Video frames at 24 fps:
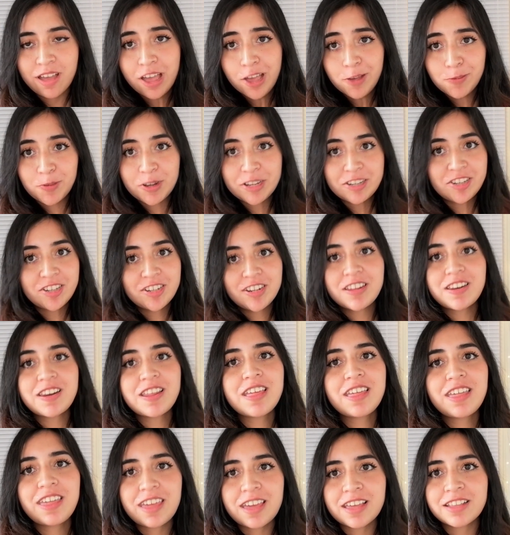but she
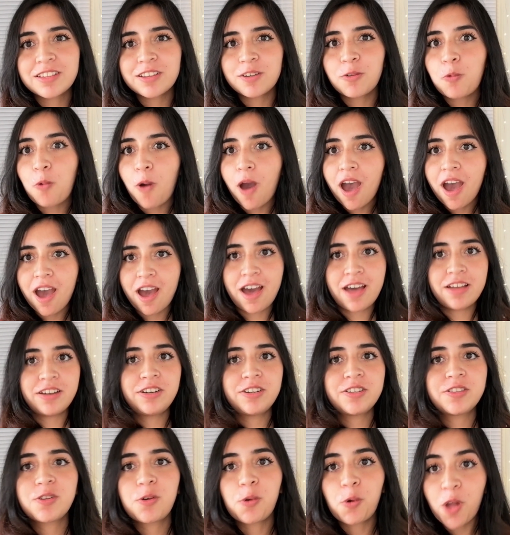didn't get
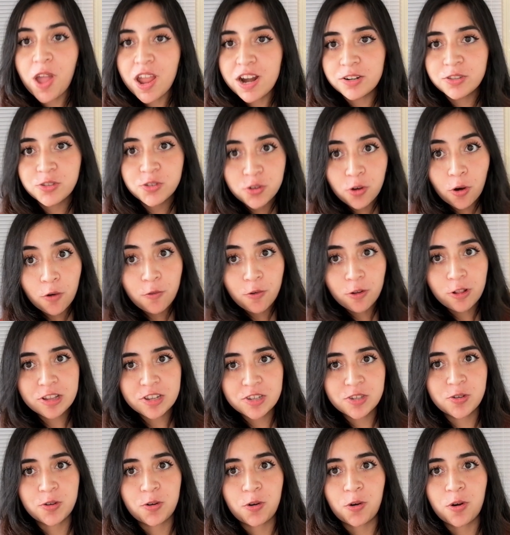100 on her TOEFL
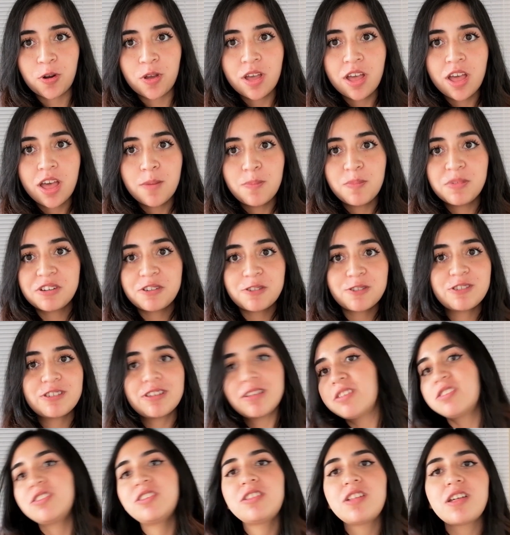score because
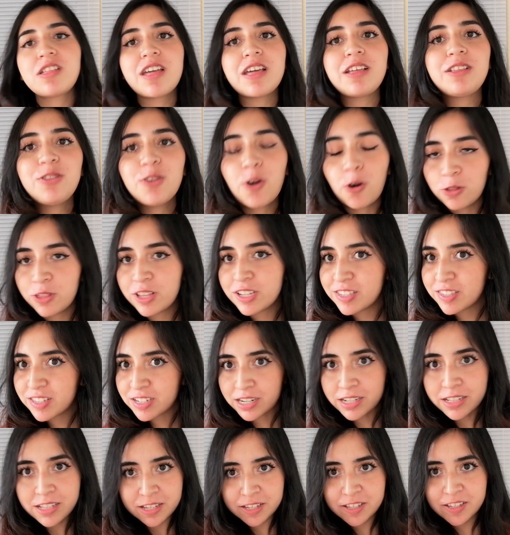she didn't know the
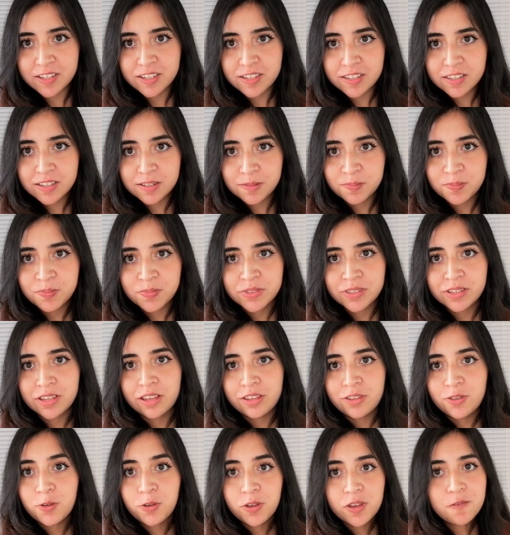strategies.
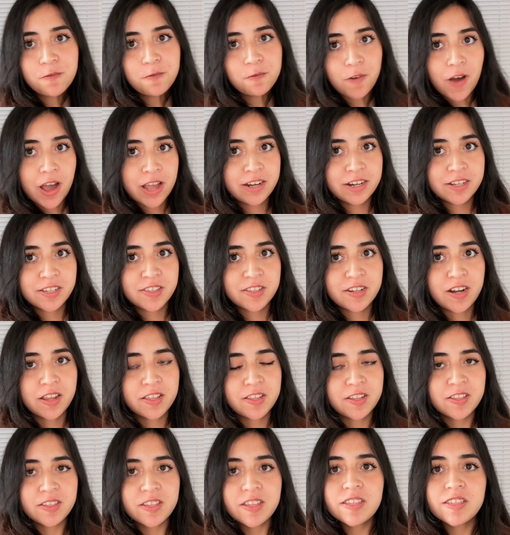You can find the
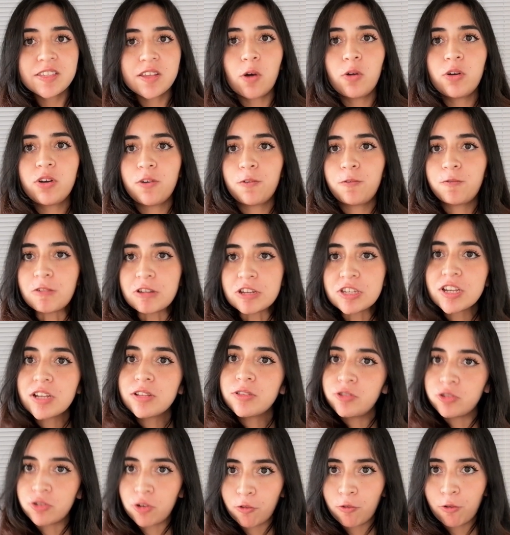strategies on the official
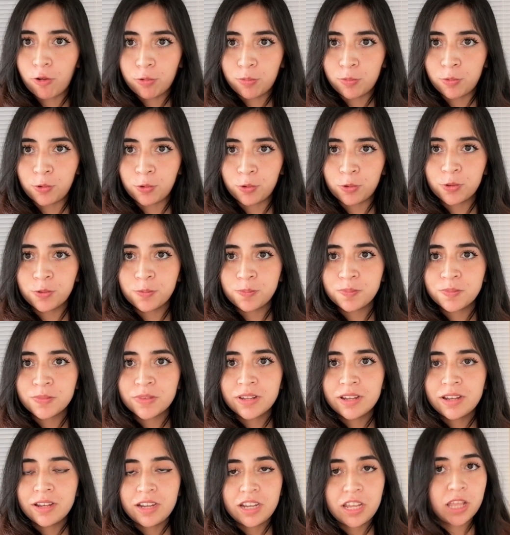TOEFL book.
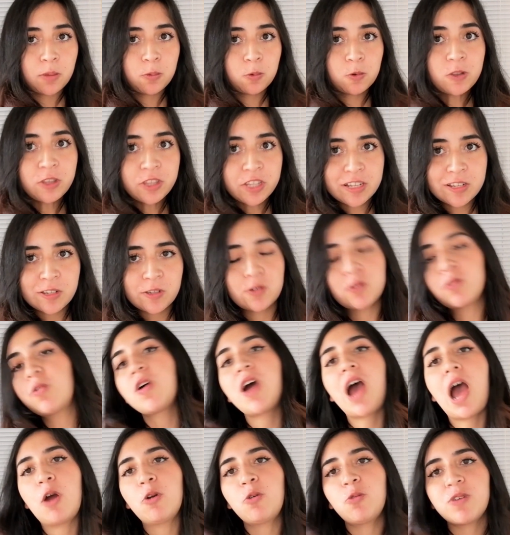It will teach you
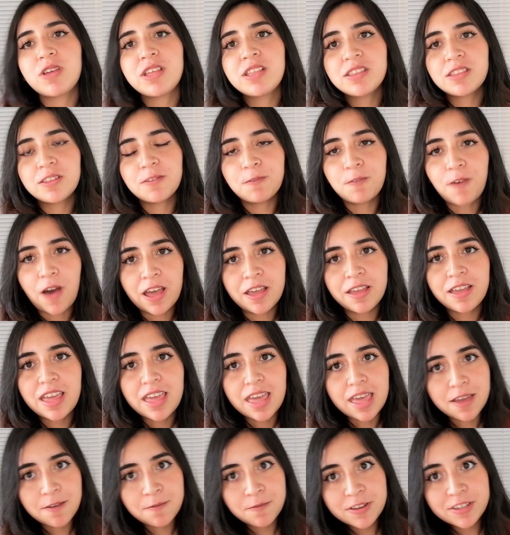how to identify
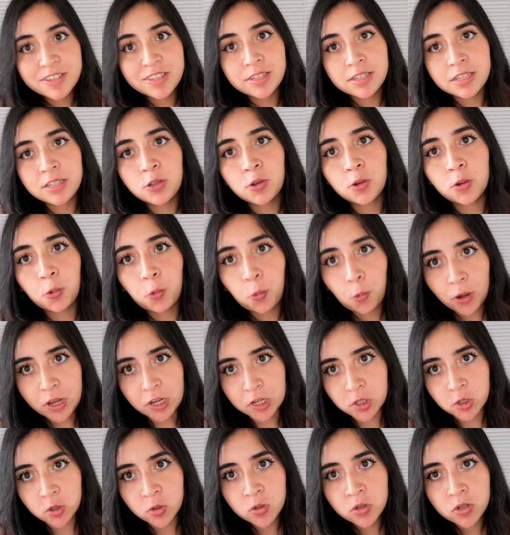every single
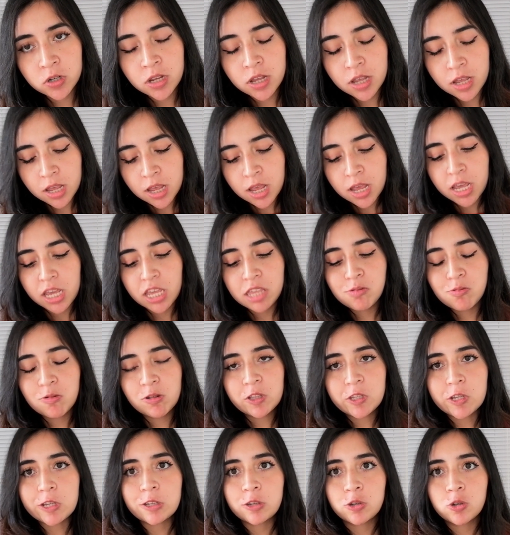question. It will
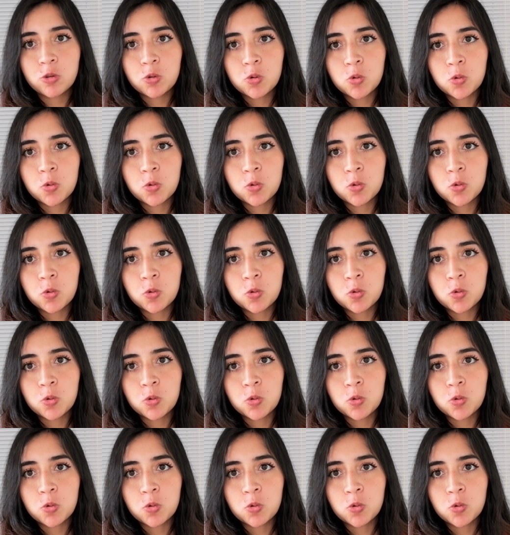teach you